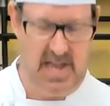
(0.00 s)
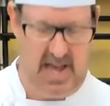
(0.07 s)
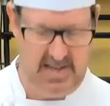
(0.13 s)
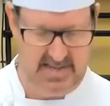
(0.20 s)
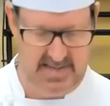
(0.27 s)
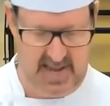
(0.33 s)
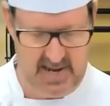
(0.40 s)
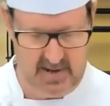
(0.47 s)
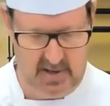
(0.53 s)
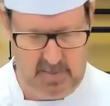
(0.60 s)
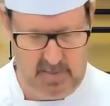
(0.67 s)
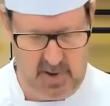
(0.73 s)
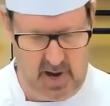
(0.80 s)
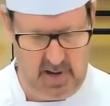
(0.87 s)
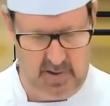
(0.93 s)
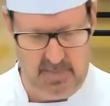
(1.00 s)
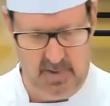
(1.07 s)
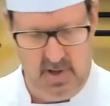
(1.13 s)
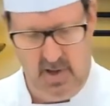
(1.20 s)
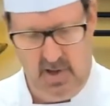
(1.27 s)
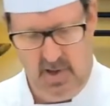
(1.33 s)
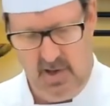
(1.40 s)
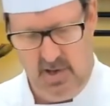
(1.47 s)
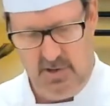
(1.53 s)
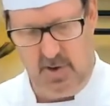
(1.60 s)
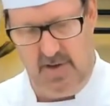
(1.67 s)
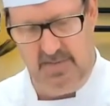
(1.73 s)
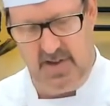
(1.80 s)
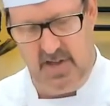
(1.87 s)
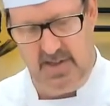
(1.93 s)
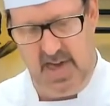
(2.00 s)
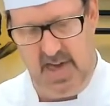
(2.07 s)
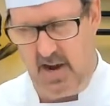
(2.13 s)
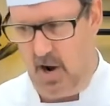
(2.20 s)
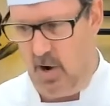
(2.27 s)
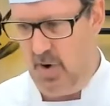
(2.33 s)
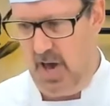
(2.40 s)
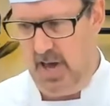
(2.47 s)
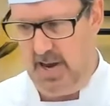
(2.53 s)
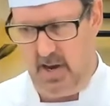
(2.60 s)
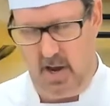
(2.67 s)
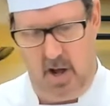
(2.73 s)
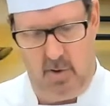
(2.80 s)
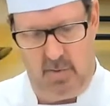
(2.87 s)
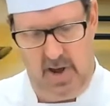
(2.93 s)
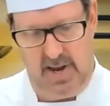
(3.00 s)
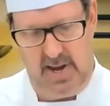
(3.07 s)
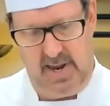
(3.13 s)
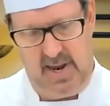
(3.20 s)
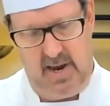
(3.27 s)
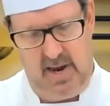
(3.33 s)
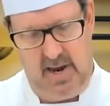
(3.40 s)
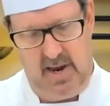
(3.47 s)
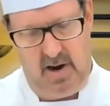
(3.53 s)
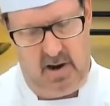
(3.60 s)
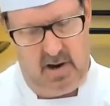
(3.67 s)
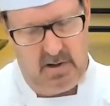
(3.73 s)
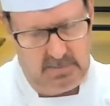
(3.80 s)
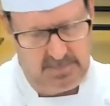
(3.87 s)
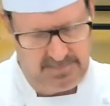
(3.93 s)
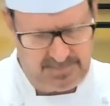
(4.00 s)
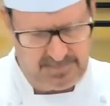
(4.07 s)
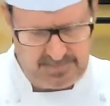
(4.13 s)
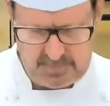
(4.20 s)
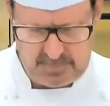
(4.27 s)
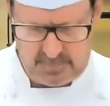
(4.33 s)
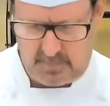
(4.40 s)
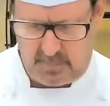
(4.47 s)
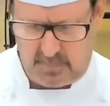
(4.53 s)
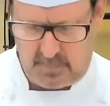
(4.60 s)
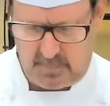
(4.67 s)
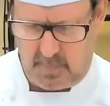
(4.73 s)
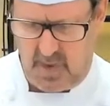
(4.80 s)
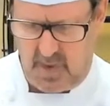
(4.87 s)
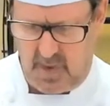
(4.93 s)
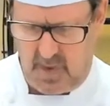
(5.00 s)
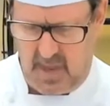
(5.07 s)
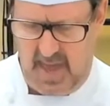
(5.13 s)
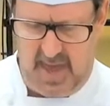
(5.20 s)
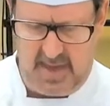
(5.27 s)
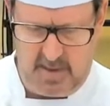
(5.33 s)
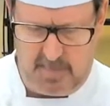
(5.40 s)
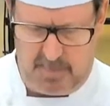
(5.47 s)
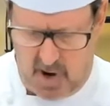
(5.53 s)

sand on the bottom. So I've done that already here. And the part that we